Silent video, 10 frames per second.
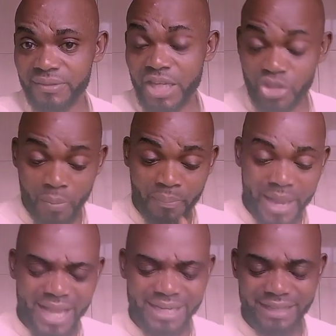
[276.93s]
So
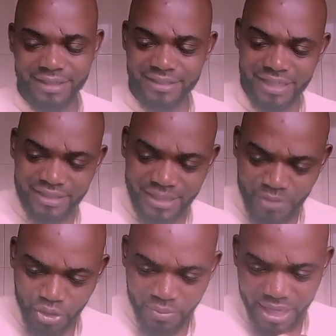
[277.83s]
men, it
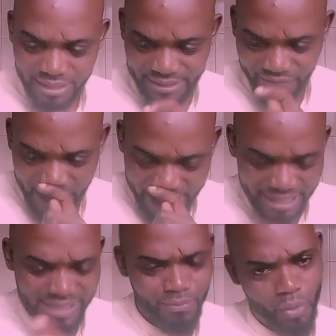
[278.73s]
seems to me as if they are
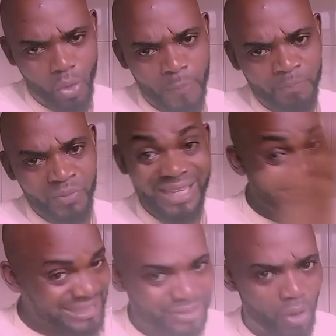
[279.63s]
getting more
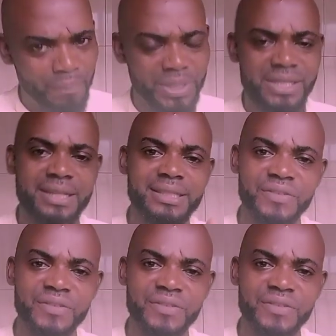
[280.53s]
less competence,